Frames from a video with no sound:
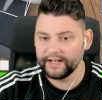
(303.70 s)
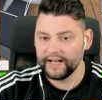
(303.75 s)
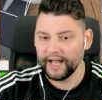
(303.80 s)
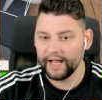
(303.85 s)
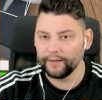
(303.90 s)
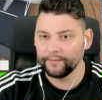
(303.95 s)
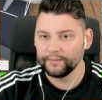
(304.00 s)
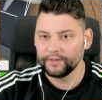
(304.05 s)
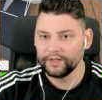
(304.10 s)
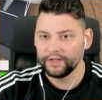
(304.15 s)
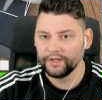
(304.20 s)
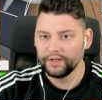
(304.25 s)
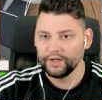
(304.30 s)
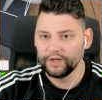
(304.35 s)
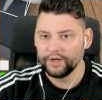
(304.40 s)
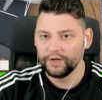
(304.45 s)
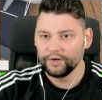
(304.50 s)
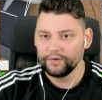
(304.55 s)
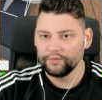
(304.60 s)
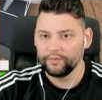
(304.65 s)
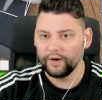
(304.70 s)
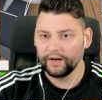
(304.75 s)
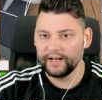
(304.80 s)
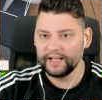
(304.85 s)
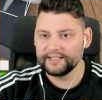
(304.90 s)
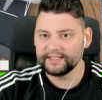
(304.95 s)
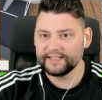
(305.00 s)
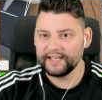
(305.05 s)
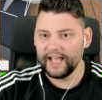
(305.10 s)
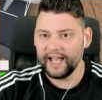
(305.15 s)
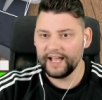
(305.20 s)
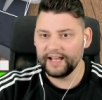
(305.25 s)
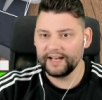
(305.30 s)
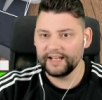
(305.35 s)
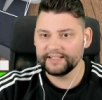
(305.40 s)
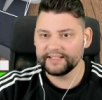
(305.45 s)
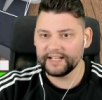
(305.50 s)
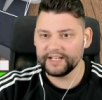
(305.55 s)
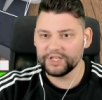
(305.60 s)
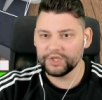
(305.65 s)
right now. Right, let's get
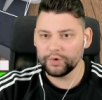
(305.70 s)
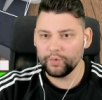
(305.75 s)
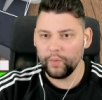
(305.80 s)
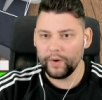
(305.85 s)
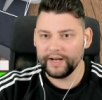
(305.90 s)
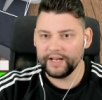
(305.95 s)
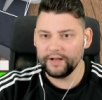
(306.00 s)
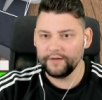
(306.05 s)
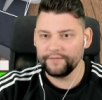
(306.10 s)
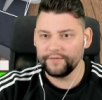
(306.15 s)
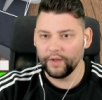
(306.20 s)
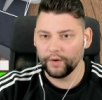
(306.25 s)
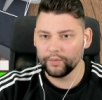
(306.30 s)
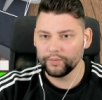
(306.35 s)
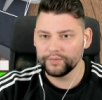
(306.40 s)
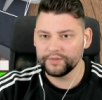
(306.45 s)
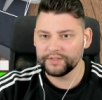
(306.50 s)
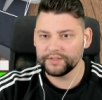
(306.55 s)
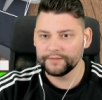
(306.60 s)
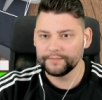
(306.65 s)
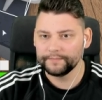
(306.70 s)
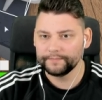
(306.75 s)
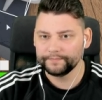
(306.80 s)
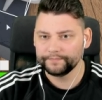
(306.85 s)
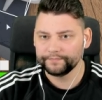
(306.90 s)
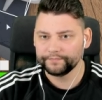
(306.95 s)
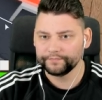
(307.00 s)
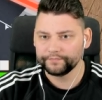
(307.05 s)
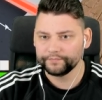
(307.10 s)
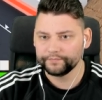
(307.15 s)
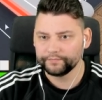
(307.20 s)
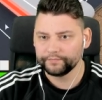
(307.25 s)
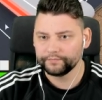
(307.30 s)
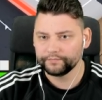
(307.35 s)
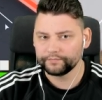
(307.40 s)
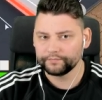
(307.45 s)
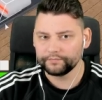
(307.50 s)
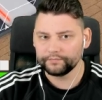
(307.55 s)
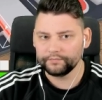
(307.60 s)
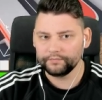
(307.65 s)
let's get twenty of those.
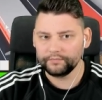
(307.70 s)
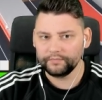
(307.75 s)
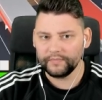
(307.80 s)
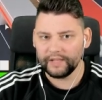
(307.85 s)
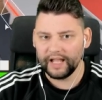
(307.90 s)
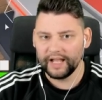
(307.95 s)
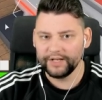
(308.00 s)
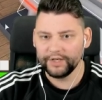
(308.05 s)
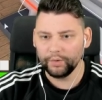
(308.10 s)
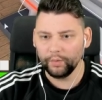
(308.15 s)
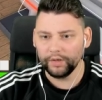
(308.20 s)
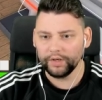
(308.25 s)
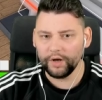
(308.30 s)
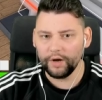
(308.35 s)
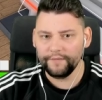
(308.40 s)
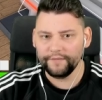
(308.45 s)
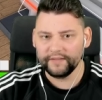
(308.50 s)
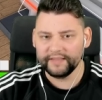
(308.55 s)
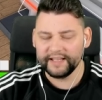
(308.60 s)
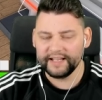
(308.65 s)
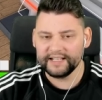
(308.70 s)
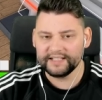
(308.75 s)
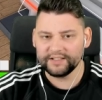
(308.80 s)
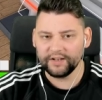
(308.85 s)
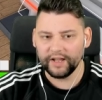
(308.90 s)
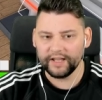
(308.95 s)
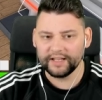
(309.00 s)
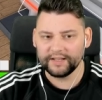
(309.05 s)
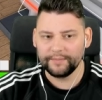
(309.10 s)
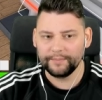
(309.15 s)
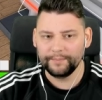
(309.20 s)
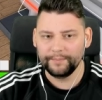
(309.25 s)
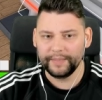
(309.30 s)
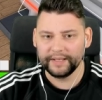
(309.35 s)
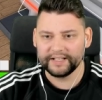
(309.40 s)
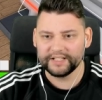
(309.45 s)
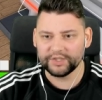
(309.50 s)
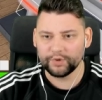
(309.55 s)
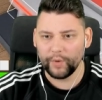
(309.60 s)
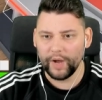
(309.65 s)
And do I go for these like big